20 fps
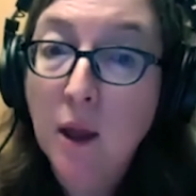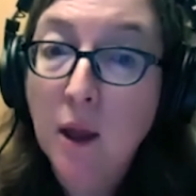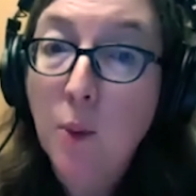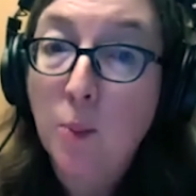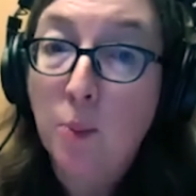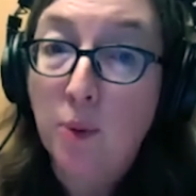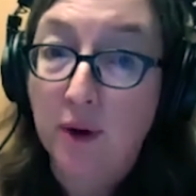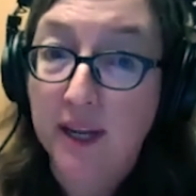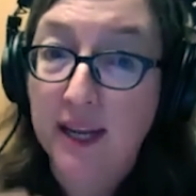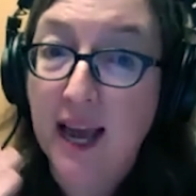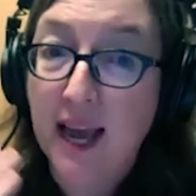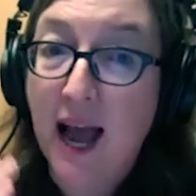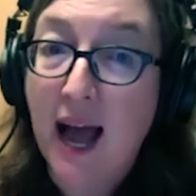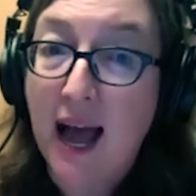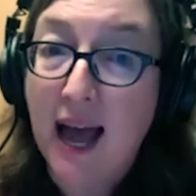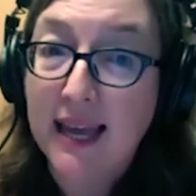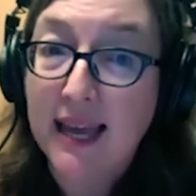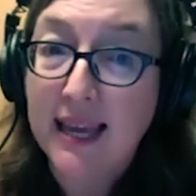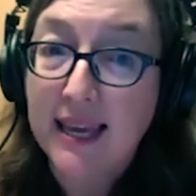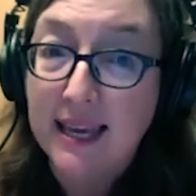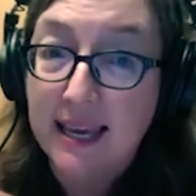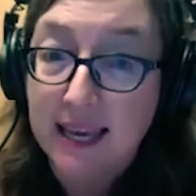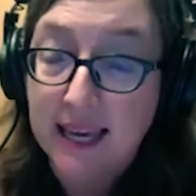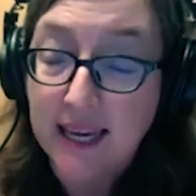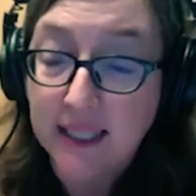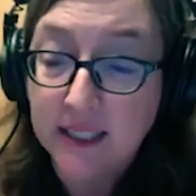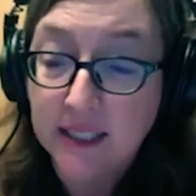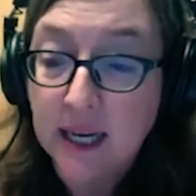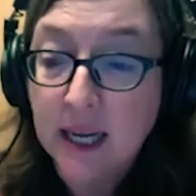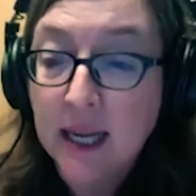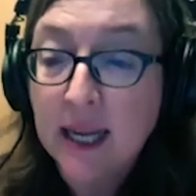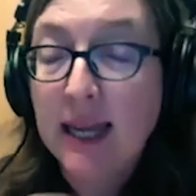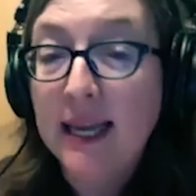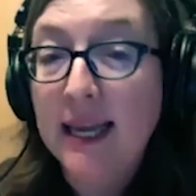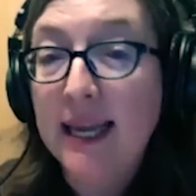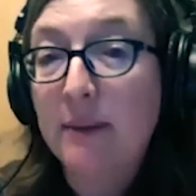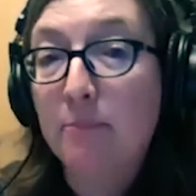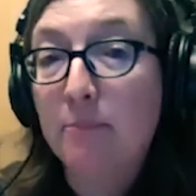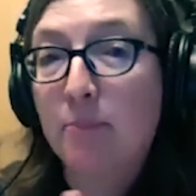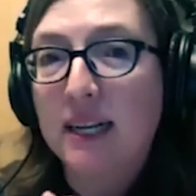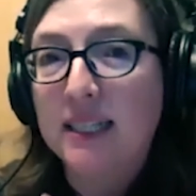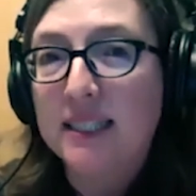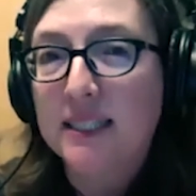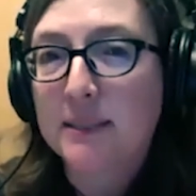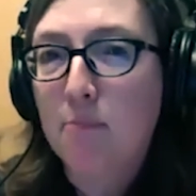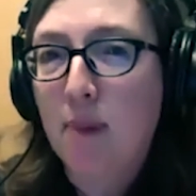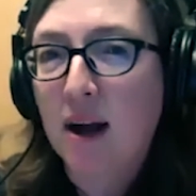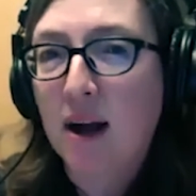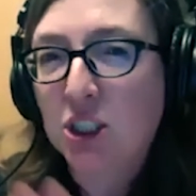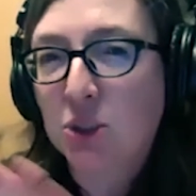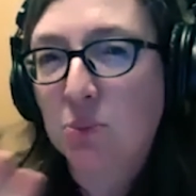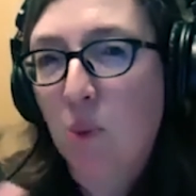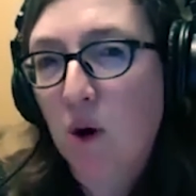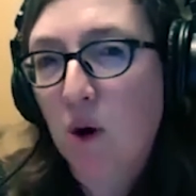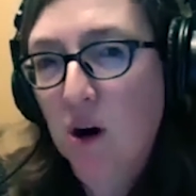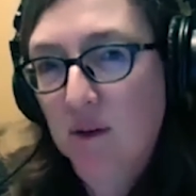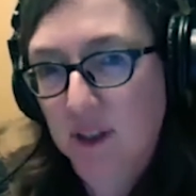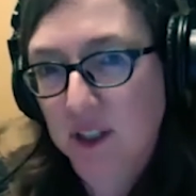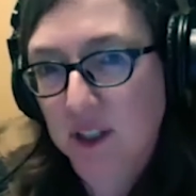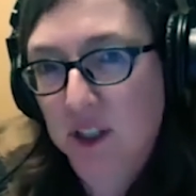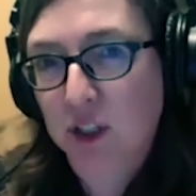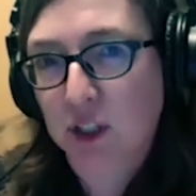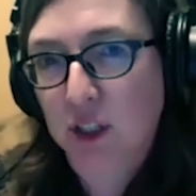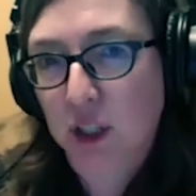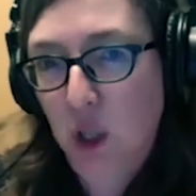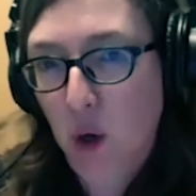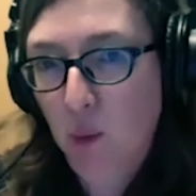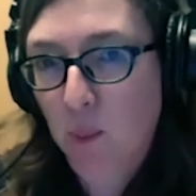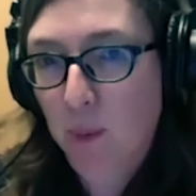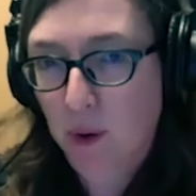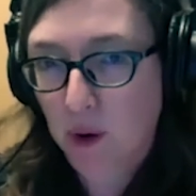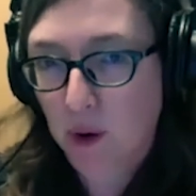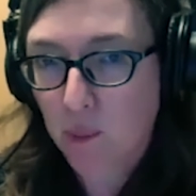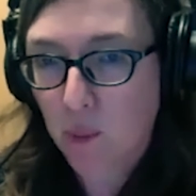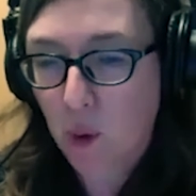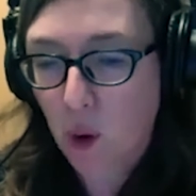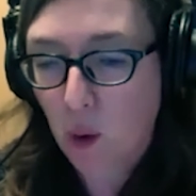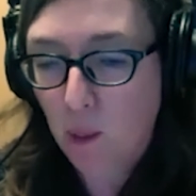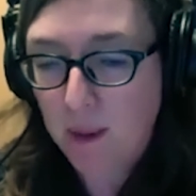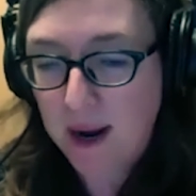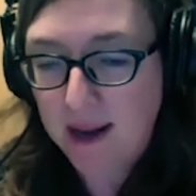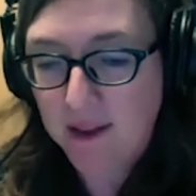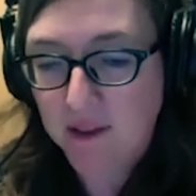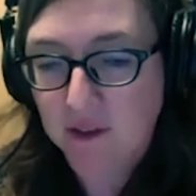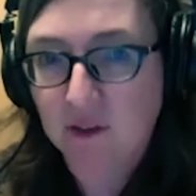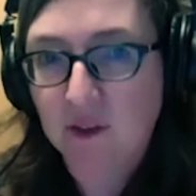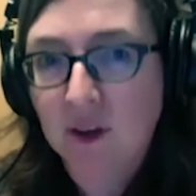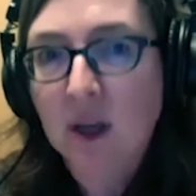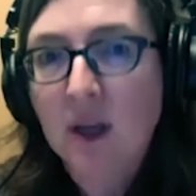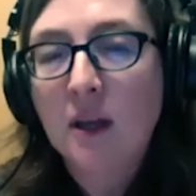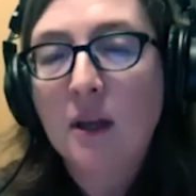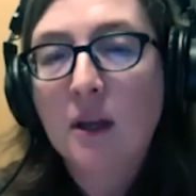pretty high heat, but it's much more of a slow burn romance.